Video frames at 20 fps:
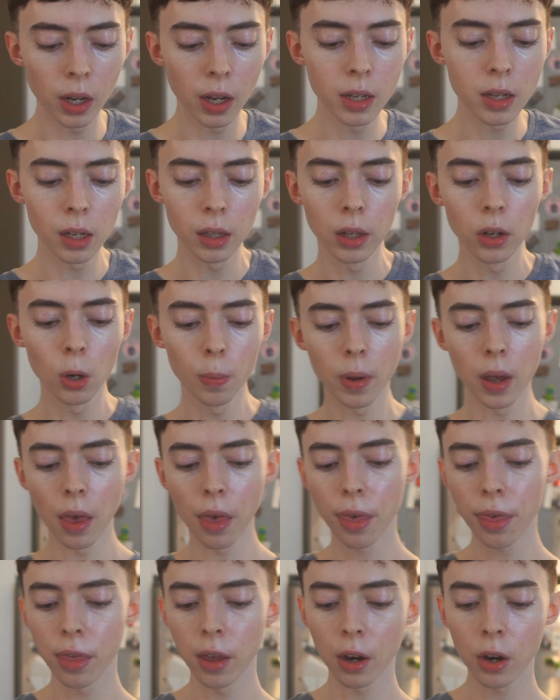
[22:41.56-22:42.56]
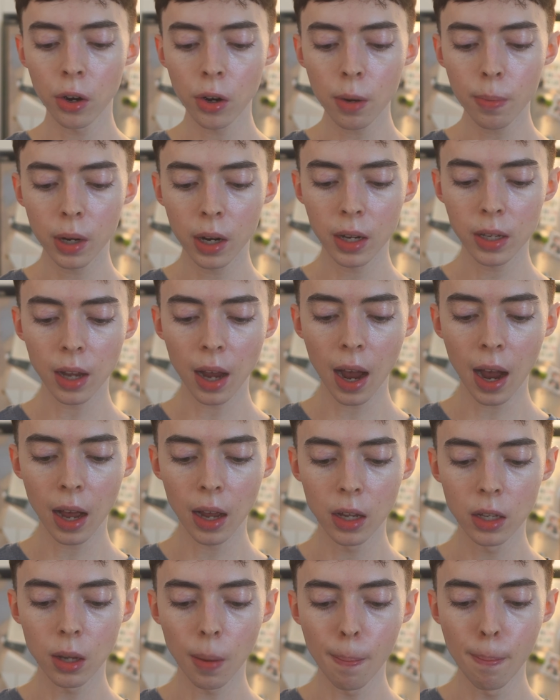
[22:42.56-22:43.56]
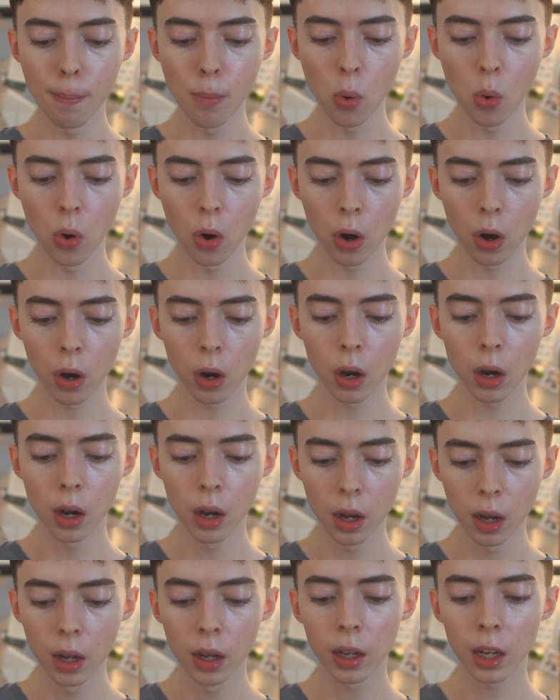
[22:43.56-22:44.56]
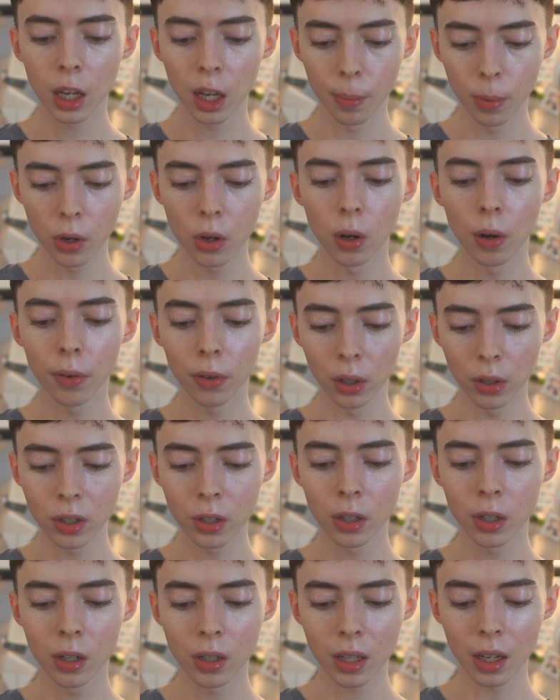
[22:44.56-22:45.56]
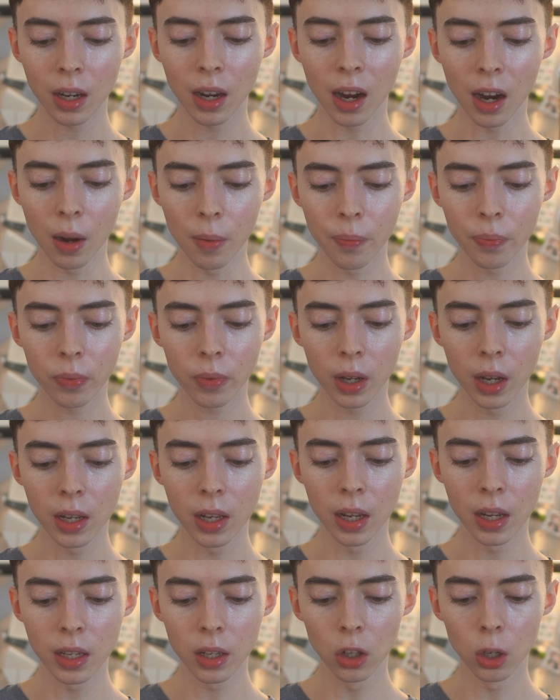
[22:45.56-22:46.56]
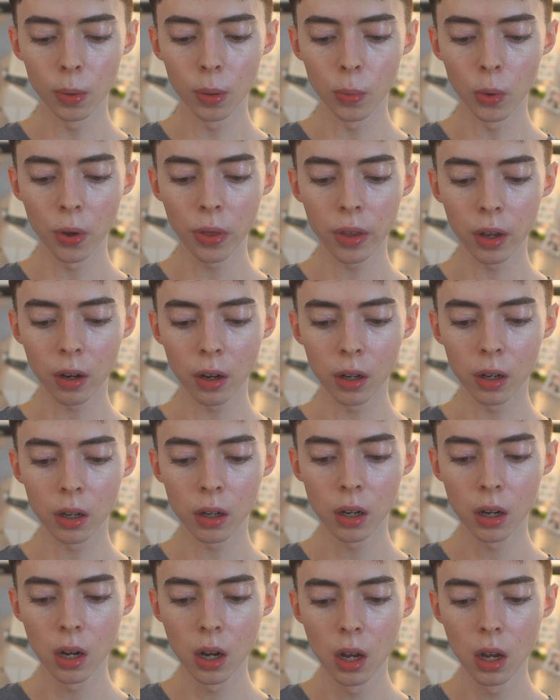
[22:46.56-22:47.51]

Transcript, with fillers: is a little bit thicker because it has more chemical filters. Yeah, it is a little bit more thicker.